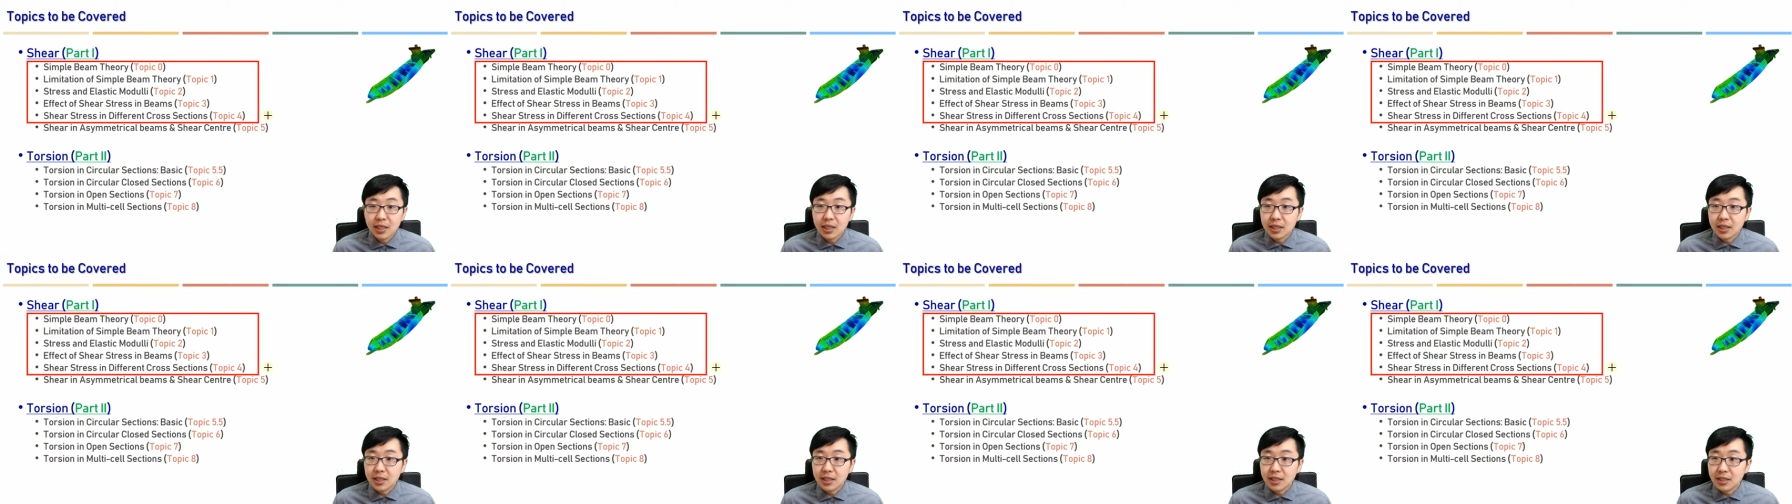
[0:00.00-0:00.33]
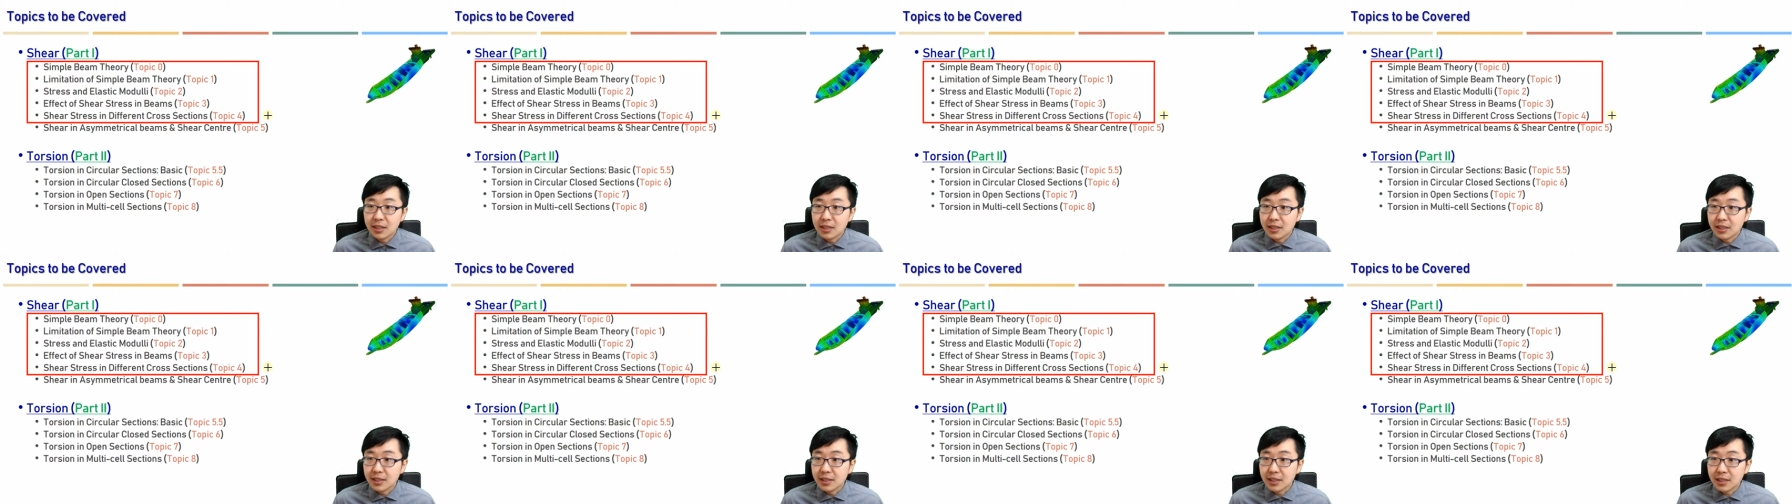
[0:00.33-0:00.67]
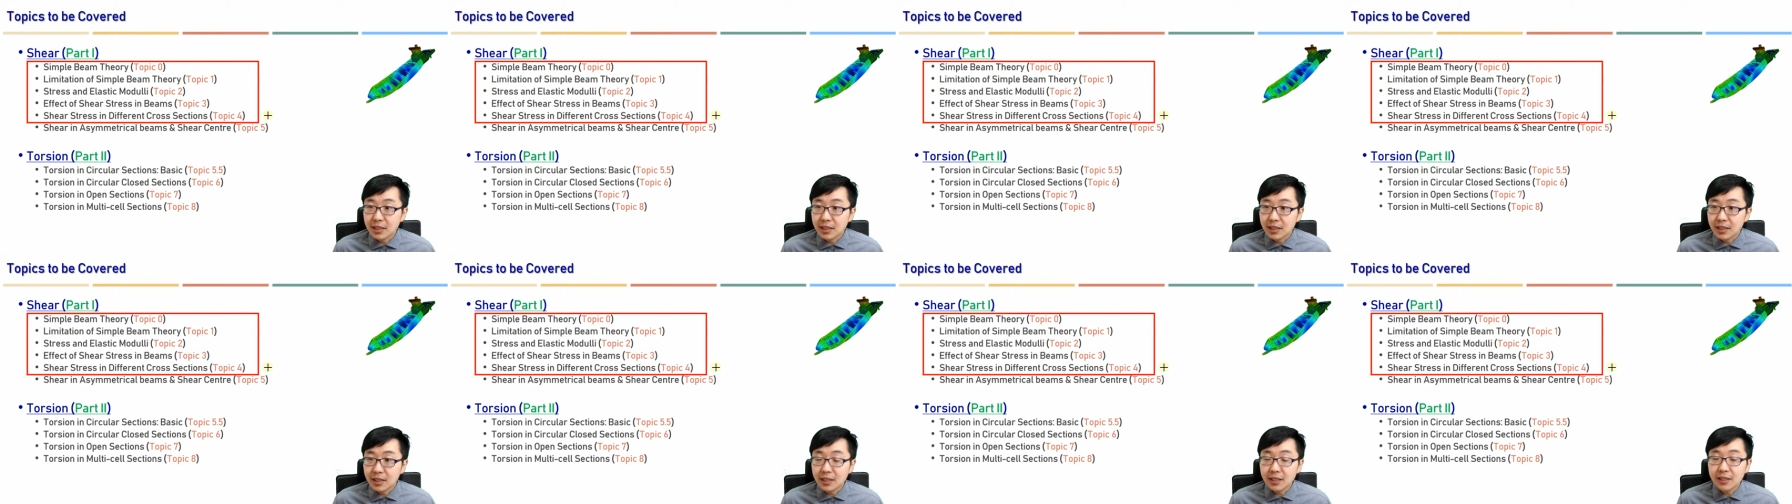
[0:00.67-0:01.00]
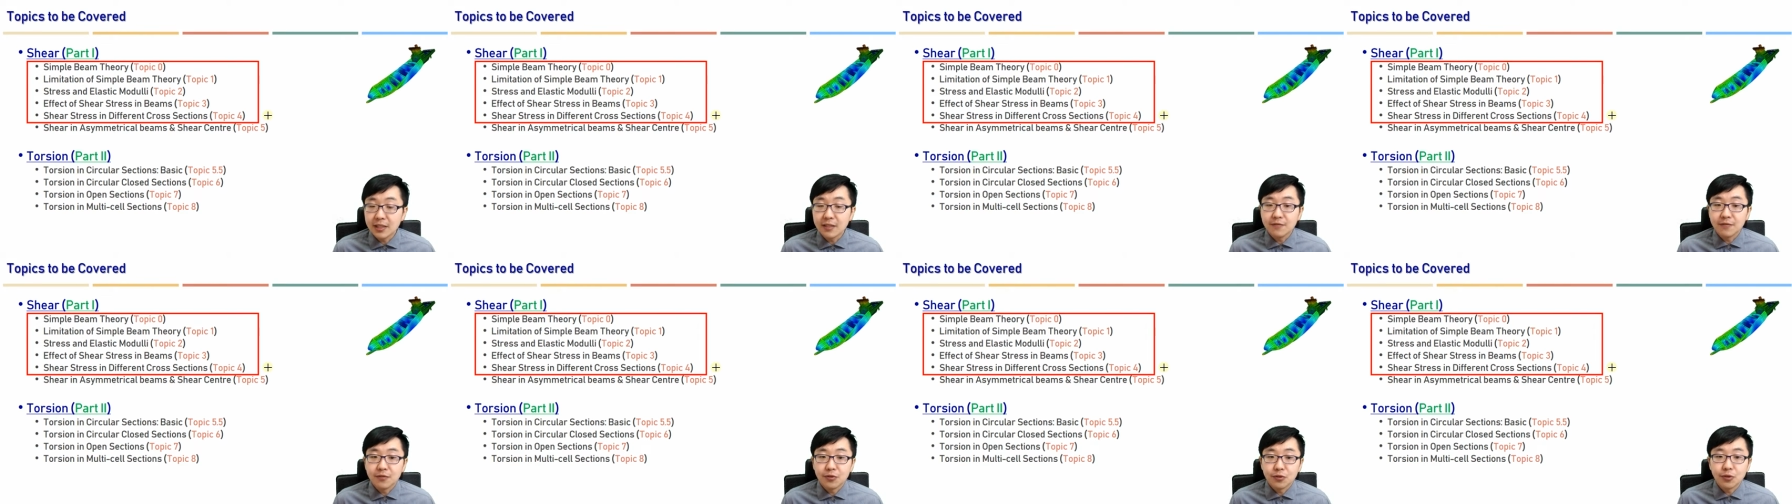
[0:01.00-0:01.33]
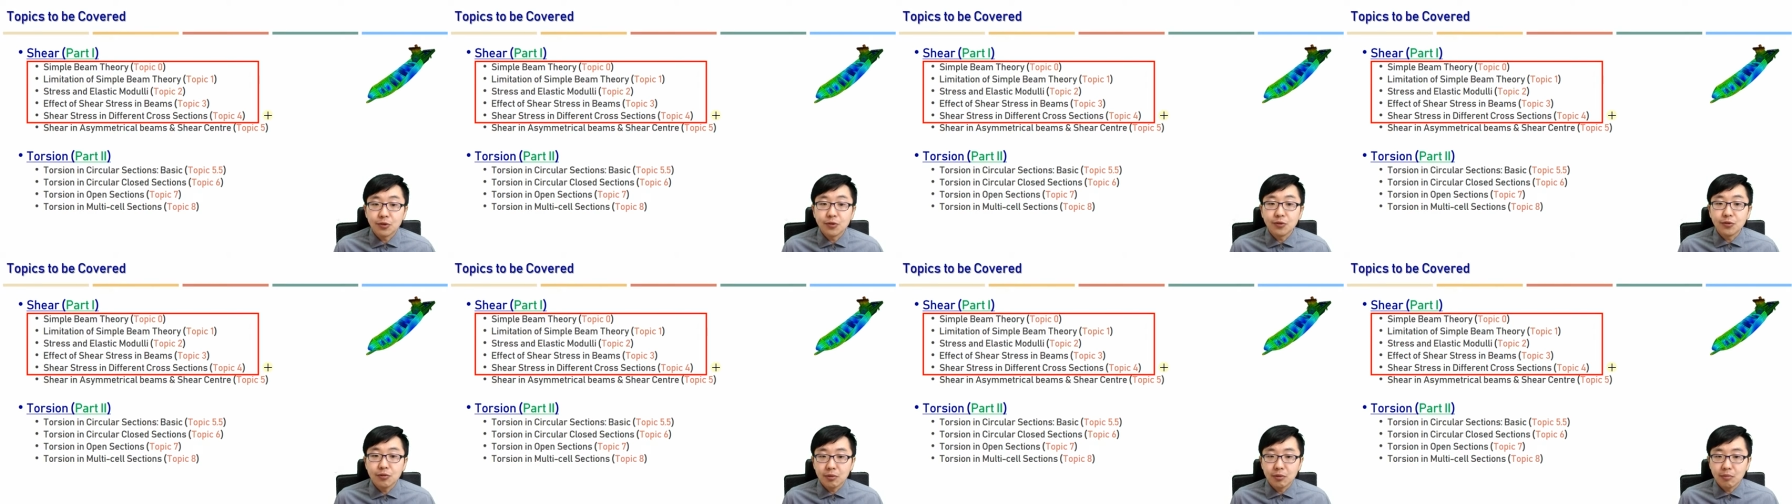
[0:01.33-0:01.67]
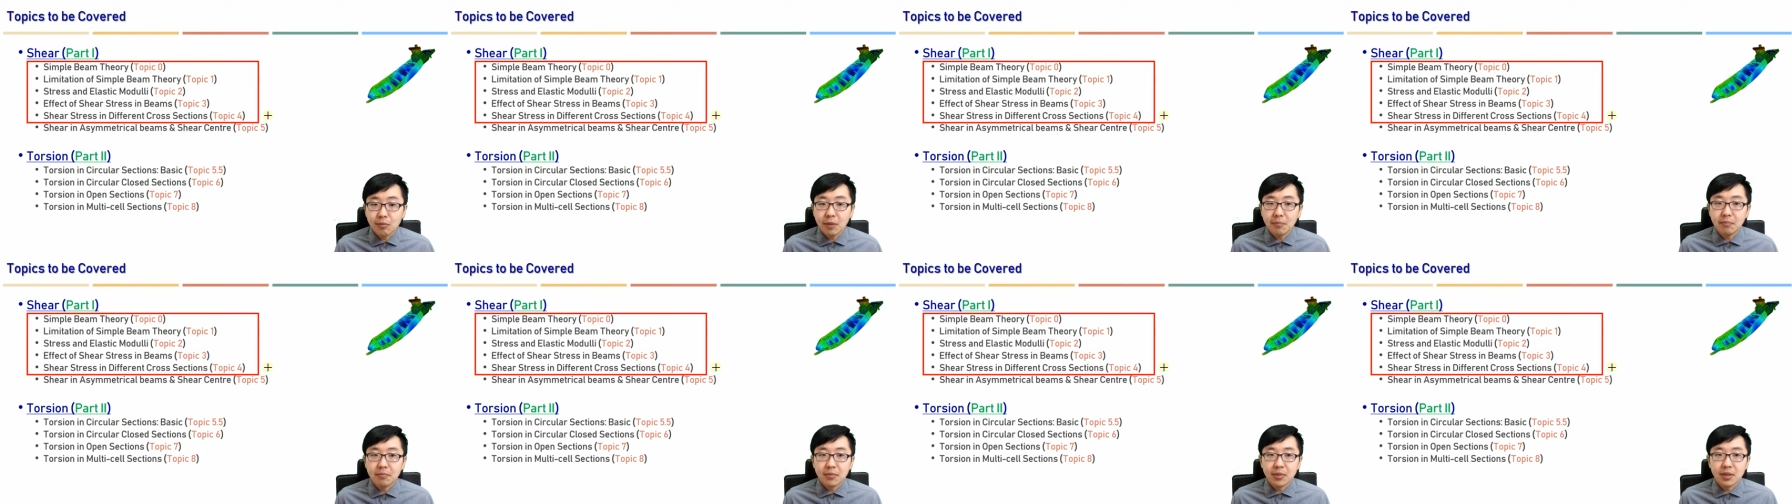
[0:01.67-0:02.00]
And if you don't
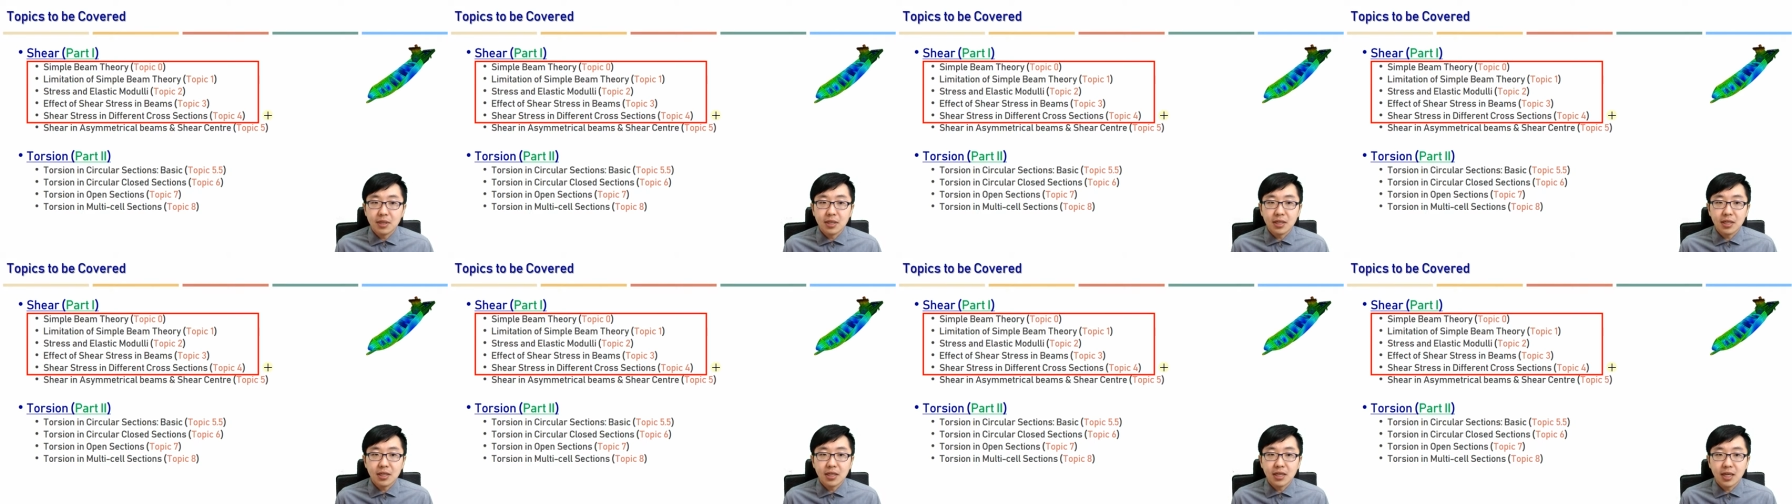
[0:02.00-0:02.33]
remember,